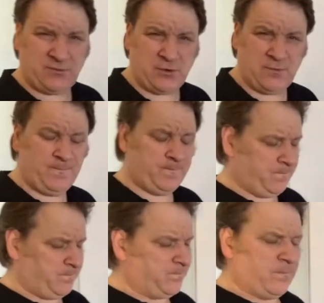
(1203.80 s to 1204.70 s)
room,
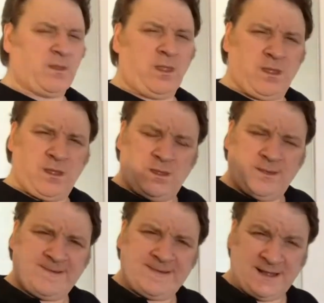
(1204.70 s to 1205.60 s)

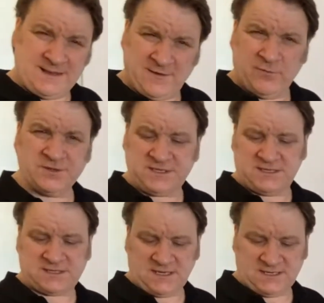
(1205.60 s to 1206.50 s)
and give one to
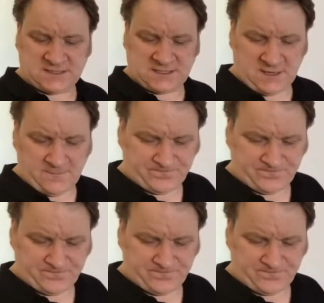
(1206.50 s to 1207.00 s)
your solicitor.